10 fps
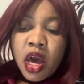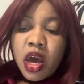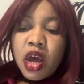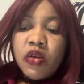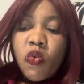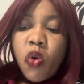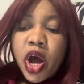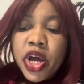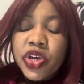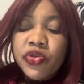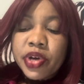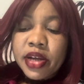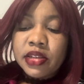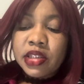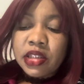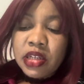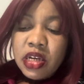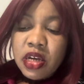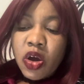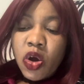and what you can
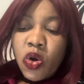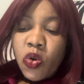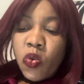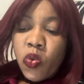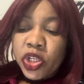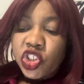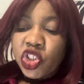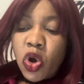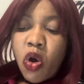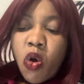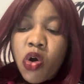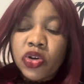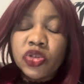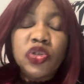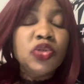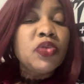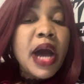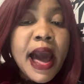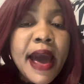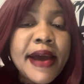see with your own two
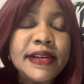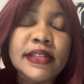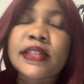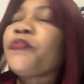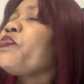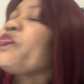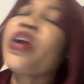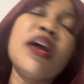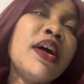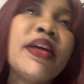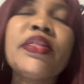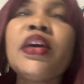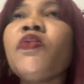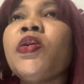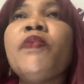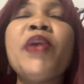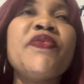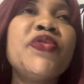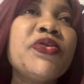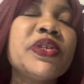eyes? Another thing one of my
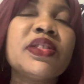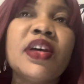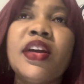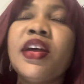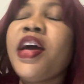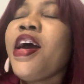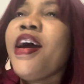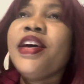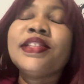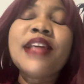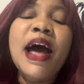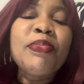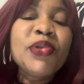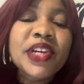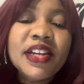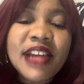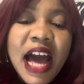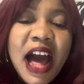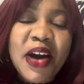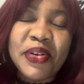viewers said, stop looking
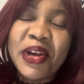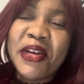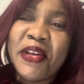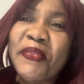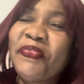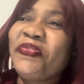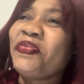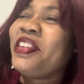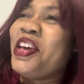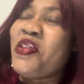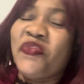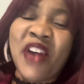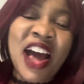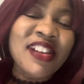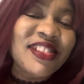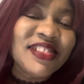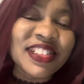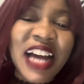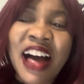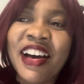down. If I don't
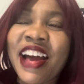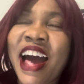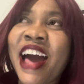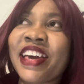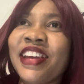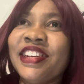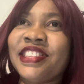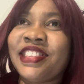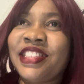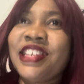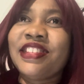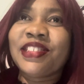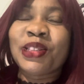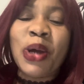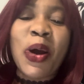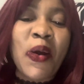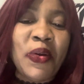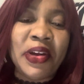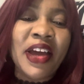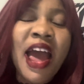look down, I cannot see the
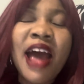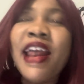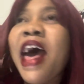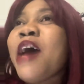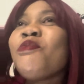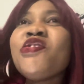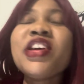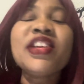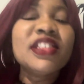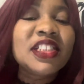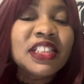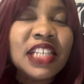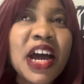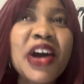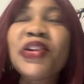story that I am reading to tell